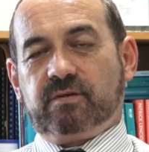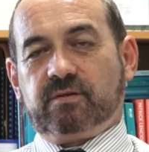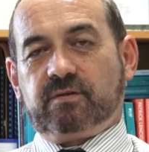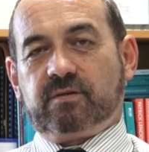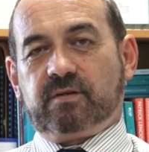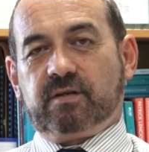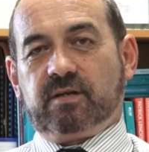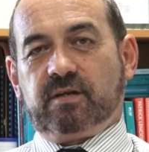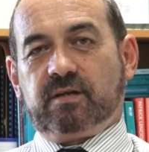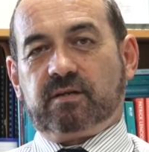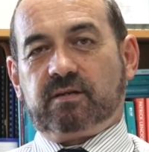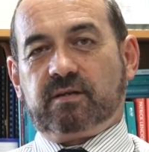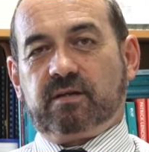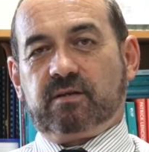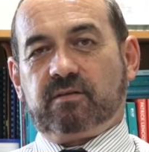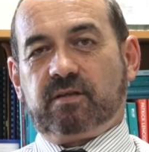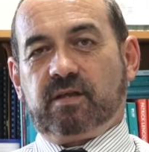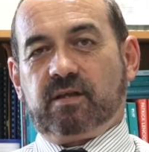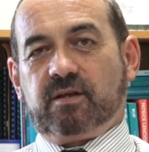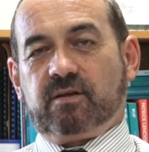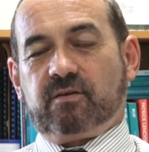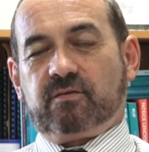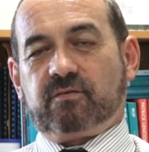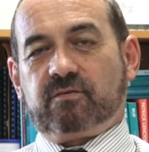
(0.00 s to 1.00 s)
detect
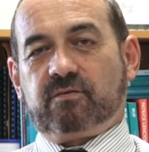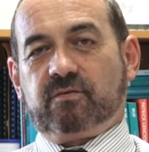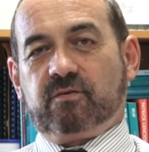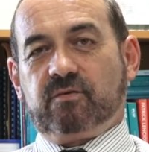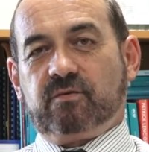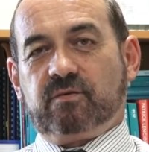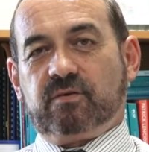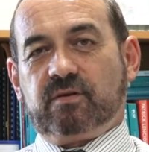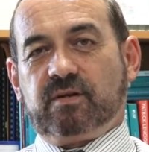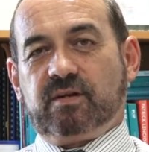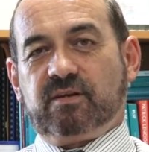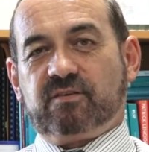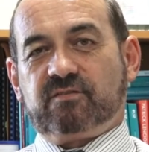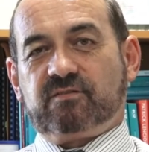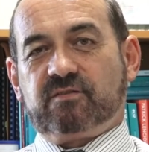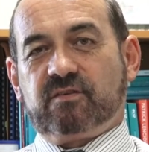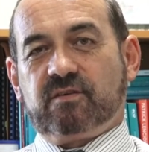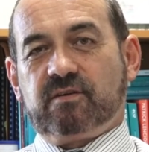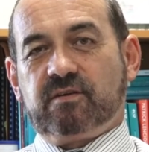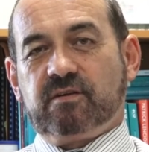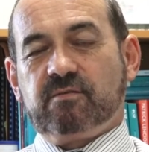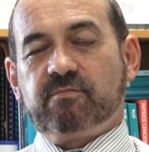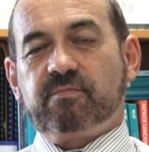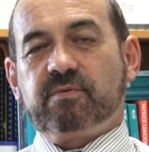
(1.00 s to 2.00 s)
that a student has
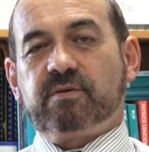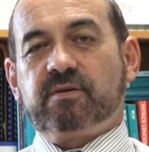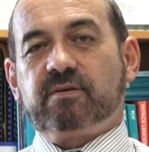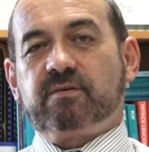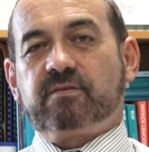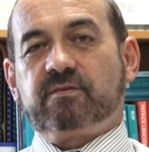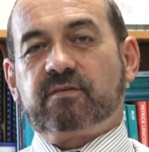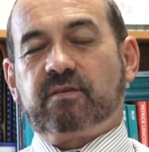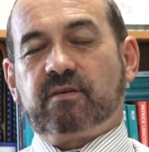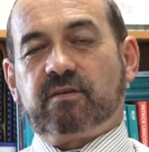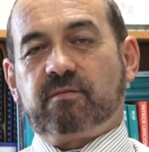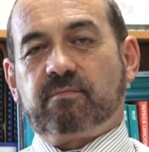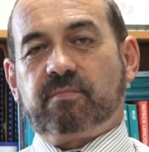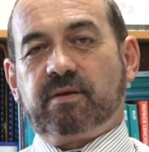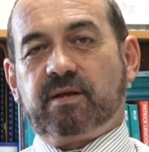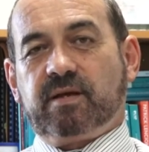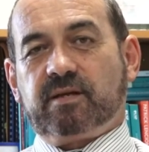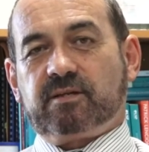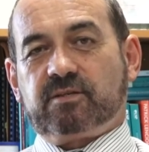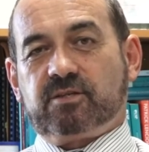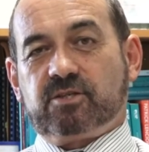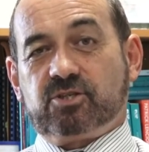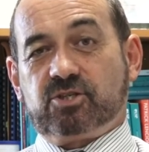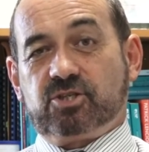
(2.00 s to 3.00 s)
deliberately set
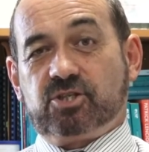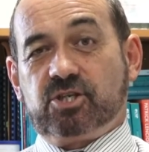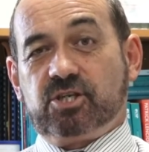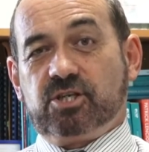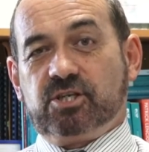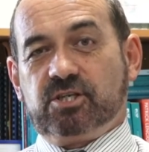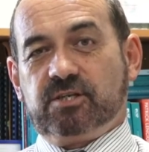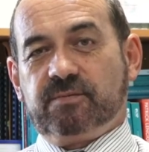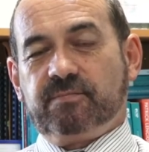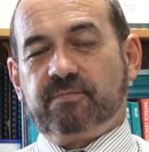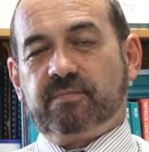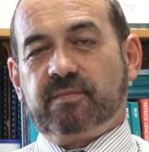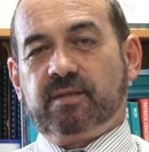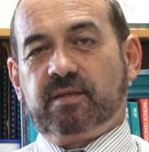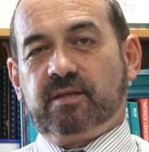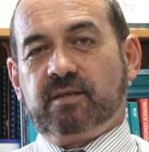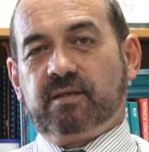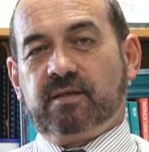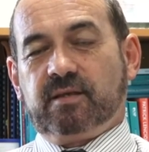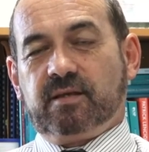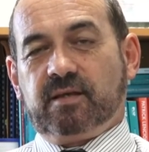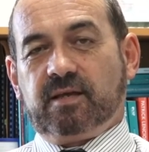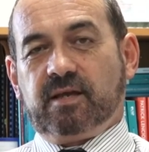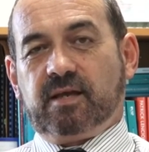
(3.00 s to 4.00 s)
about to cheat
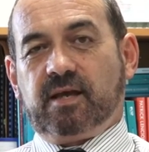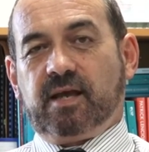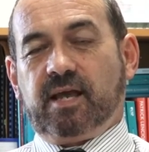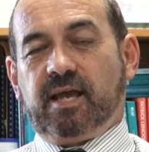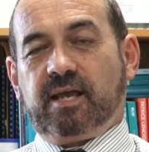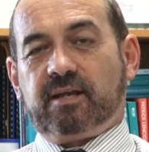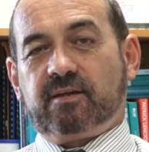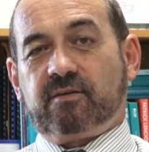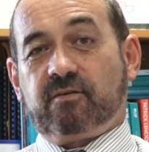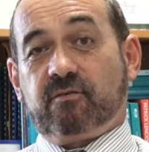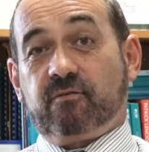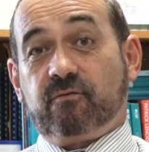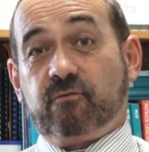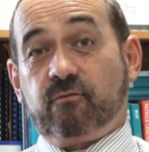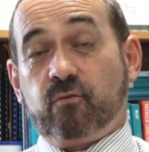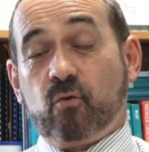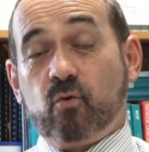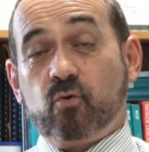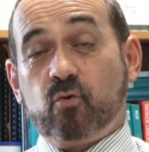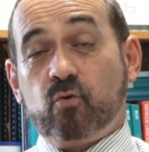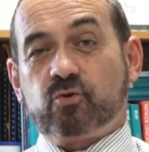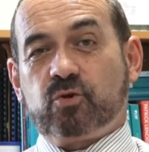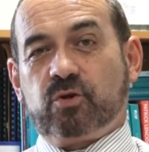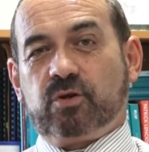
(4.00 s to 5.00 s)
and to
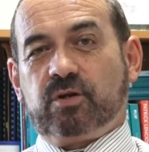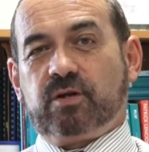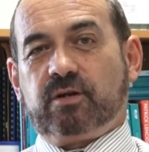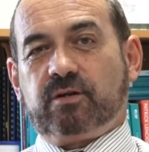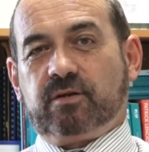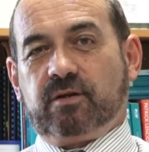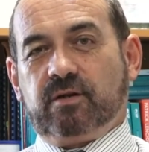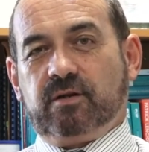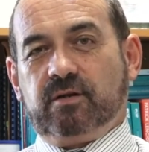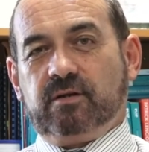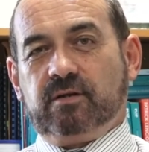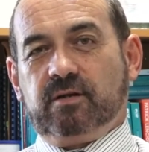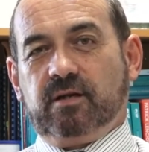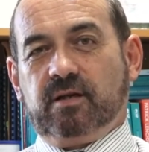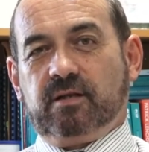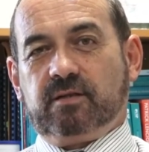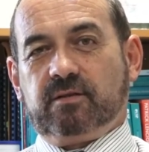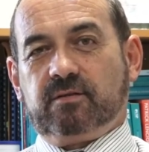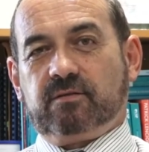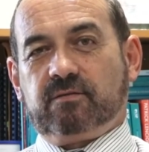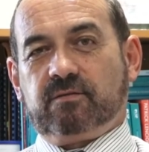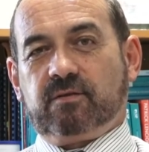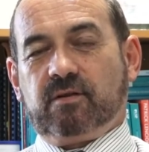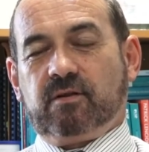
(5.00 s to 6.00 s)
fool Turnitin,
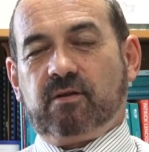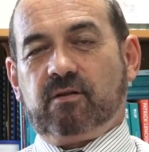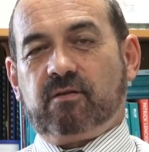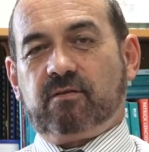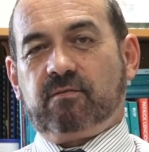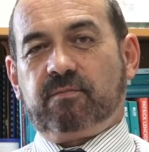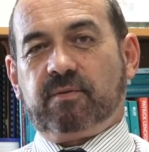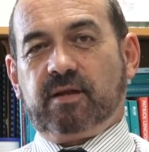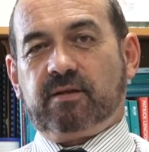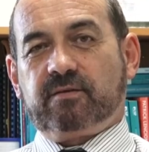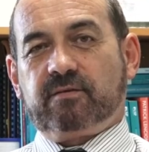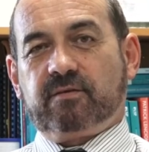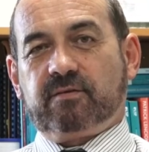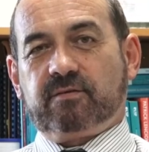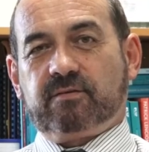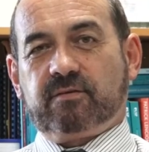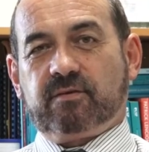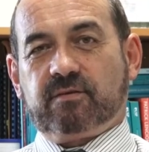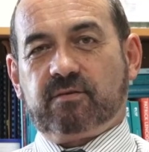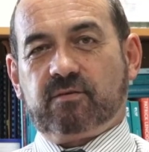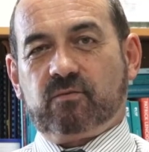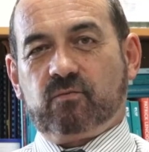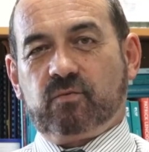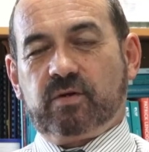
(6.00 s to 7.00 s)
and there's a lot of places
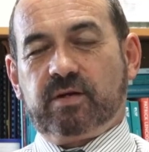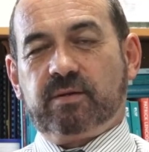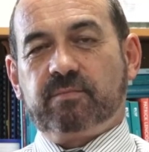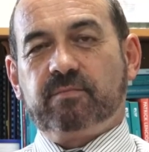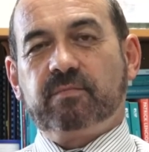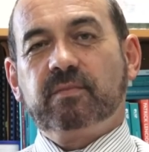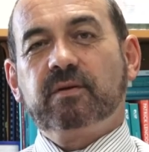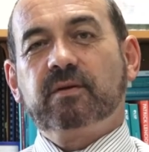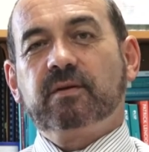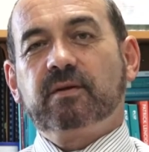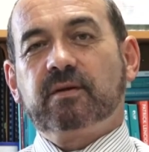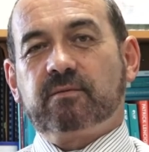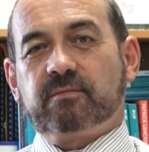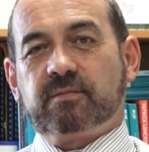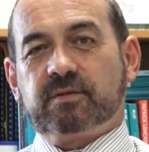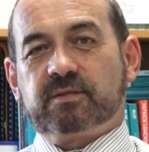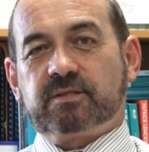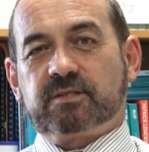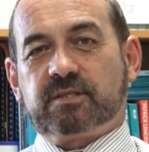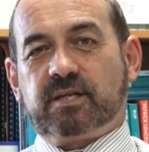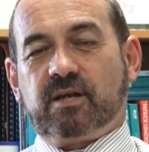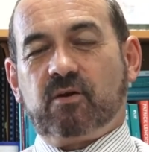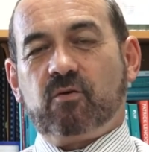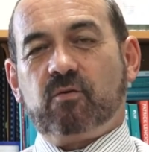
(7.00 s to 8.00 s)
on the web
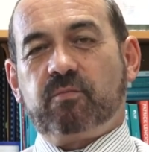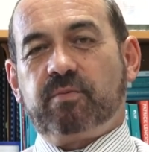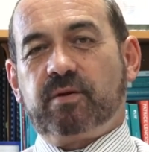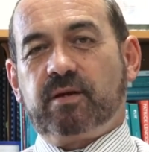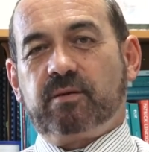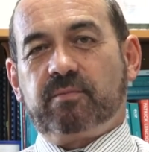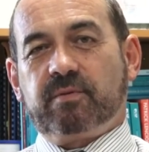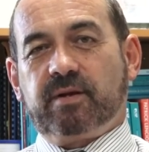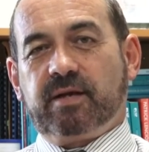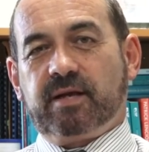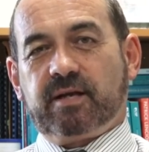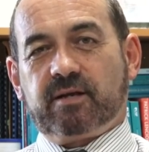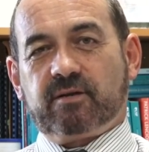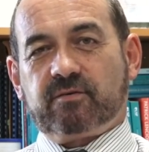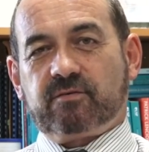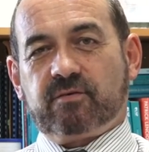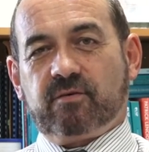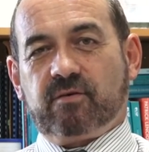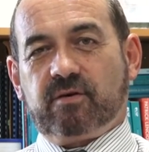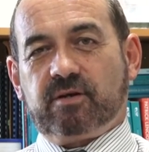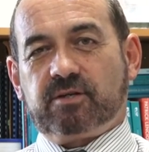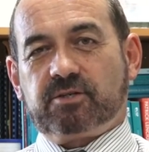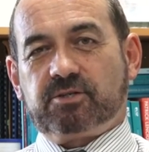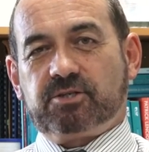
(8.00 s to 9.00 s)
which tell people how to
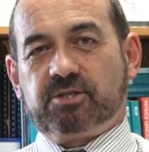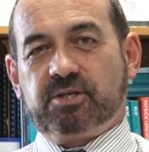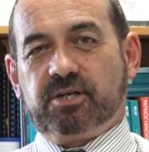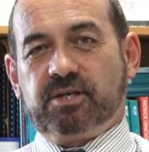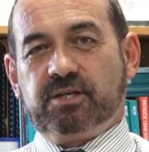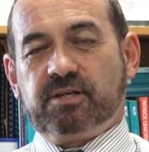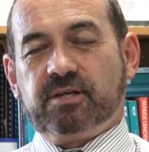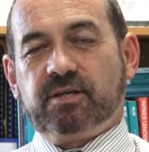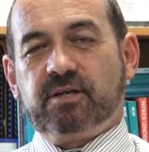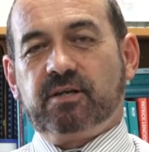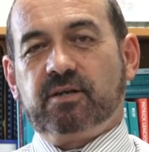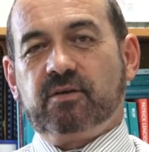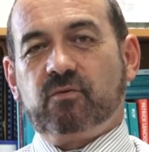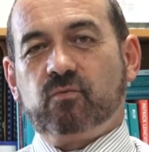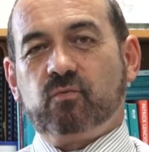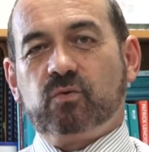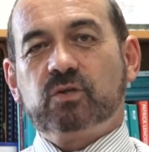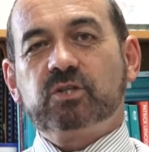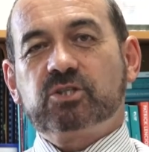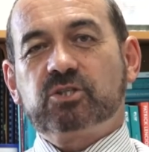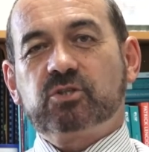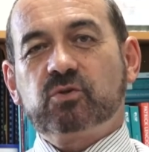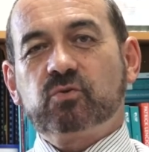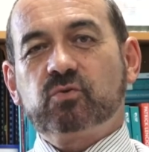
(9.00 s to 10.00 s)
try and cheat.
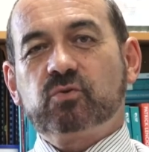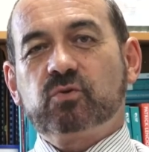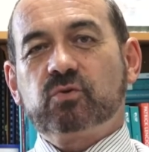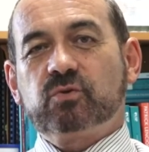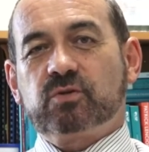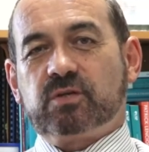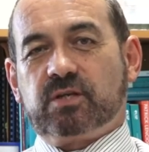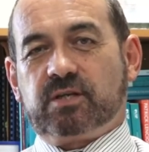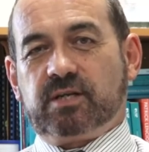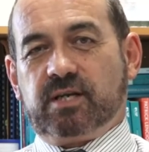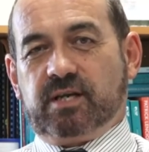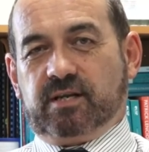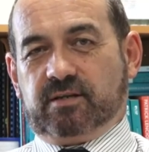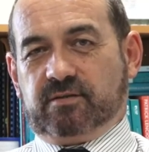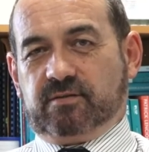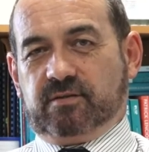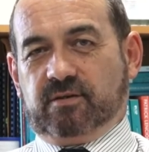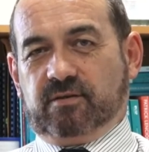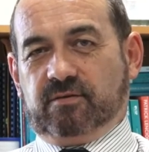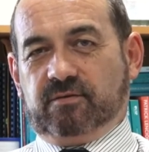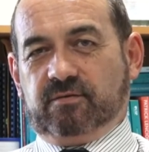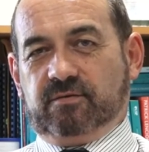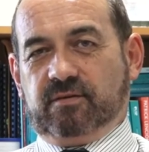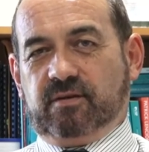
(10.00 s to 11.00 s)
We still do detect
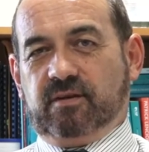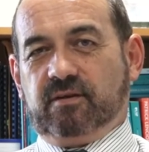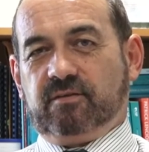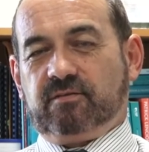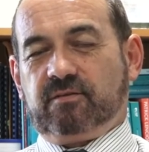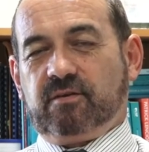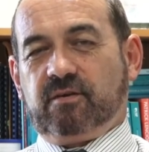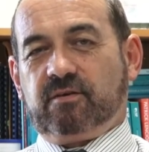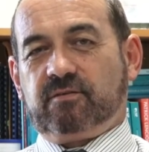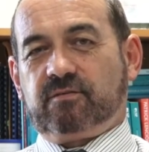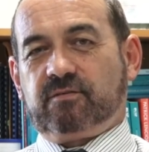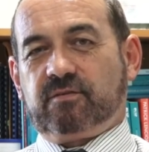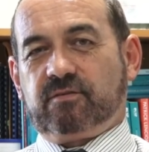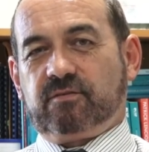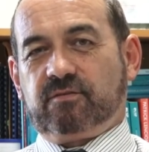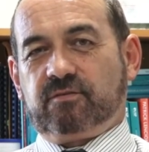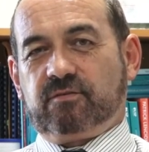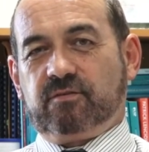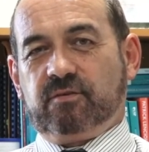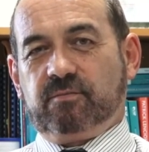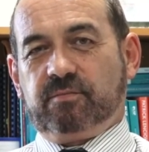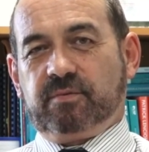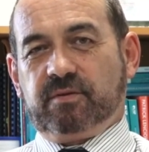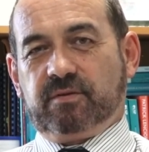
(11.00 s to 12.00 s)
those. So it's a
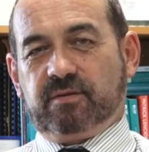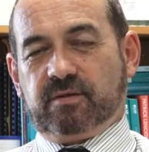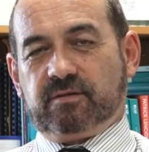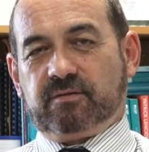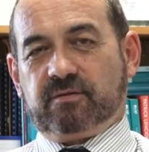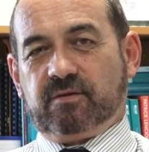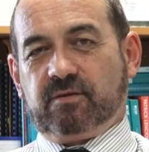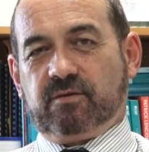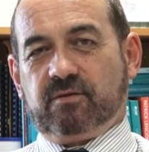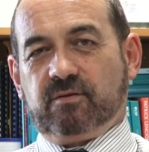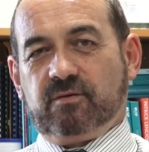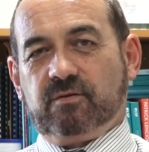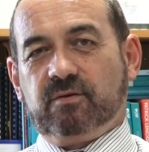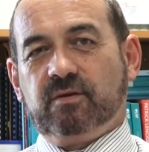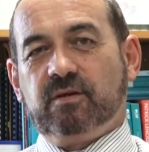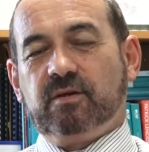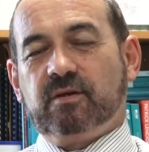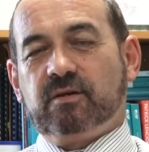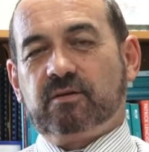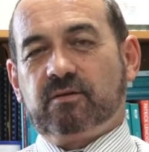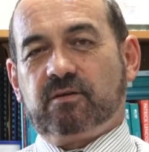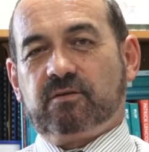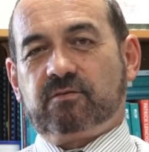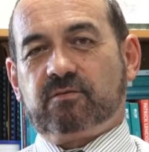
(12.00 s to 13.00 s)
stupid thing to do
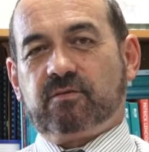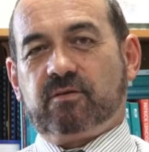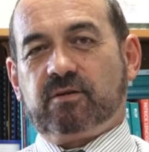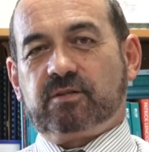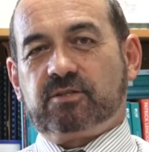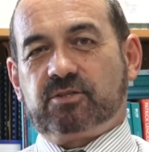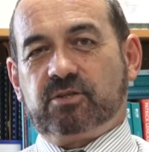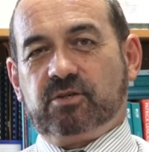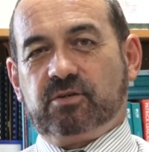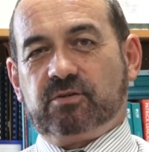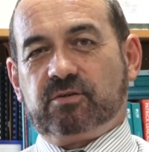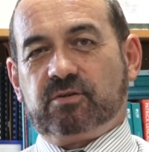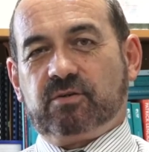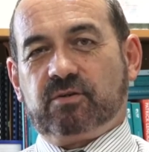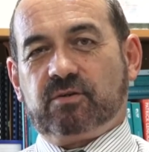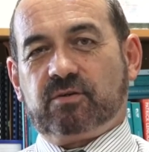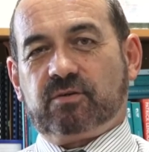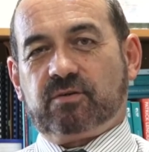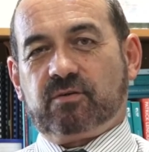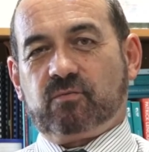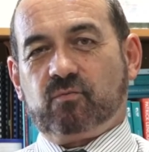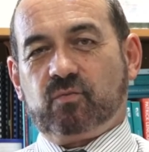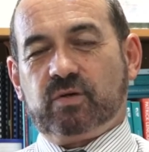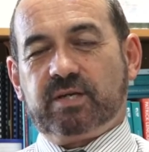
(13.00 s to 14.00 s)
to try and cheat
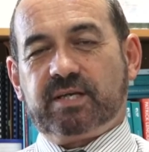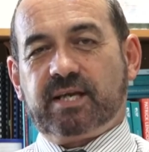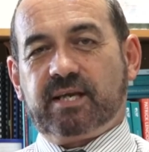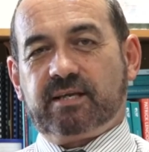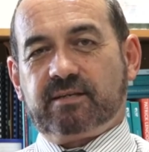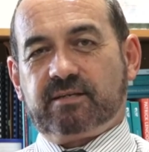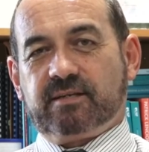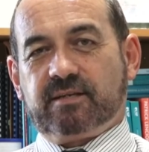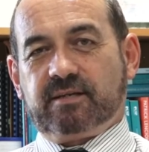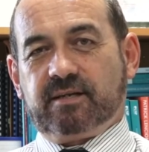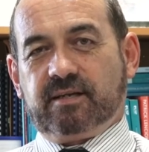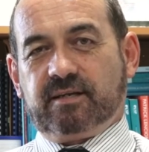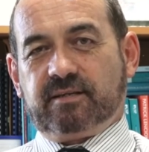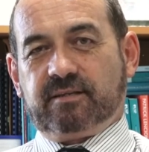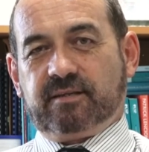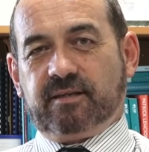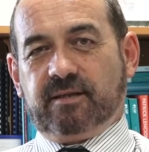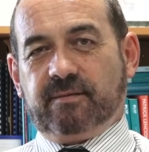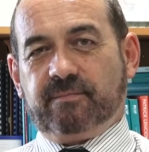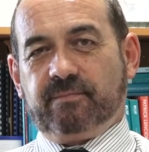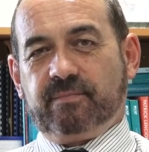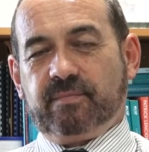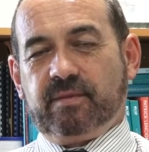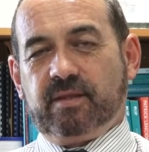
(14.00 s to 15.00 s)
Turnitin. We can detect
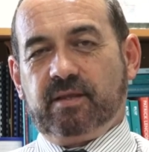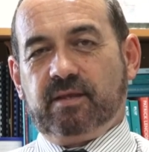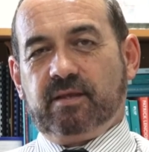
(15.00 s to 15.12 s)
that.